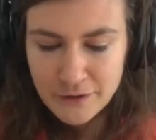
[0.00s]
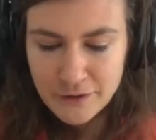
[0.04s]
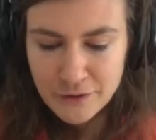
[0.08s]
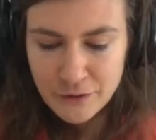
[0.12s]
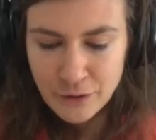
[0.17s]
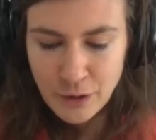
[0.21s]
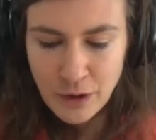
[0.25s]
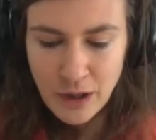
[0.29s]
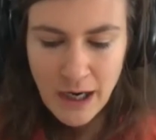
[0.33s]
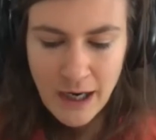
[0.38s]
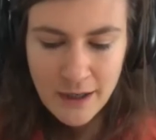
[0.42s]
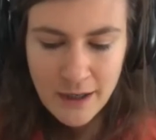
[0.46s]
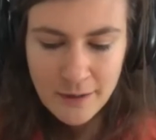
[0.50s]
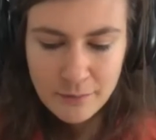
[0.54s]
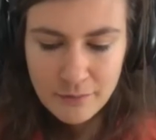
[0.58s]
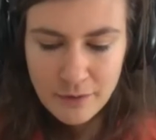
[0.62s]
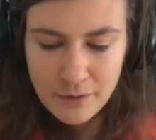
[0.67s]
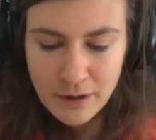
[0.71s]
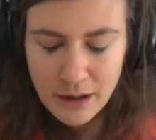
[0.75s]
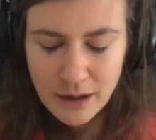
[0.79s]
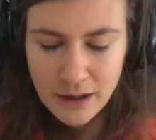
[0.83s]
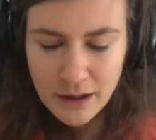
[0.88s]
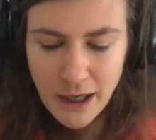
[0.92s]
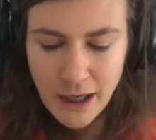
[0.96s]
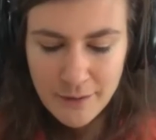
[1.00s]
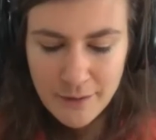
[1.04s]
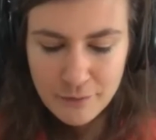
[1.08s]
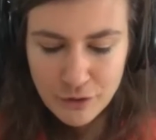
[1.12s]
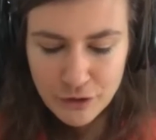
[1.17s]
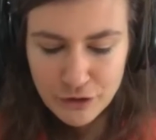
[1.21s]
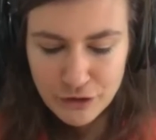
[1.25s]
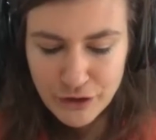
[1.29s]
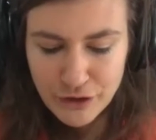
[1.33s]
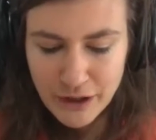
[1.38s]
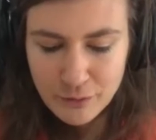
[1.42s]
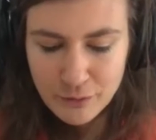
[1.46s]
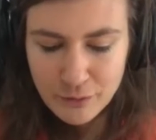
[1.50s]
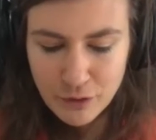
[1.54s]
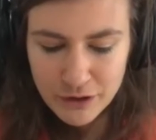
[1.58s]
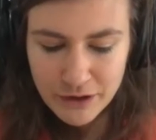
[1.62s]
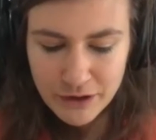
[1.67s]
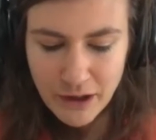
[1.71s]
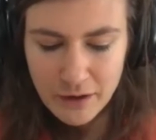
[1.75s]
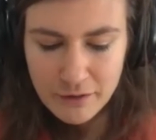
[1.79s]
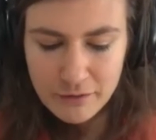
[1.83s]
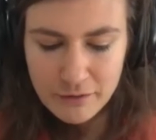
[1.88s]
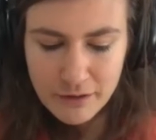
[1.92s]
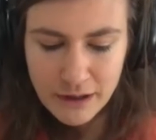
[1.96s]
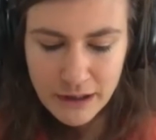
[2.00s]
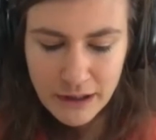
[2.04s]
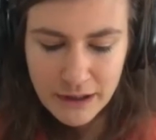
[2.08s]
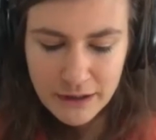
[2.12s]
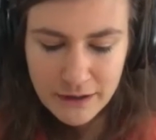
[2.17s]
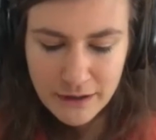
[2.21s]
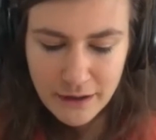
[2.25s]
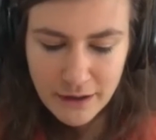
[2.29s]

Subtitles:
So I'm wondering, what are really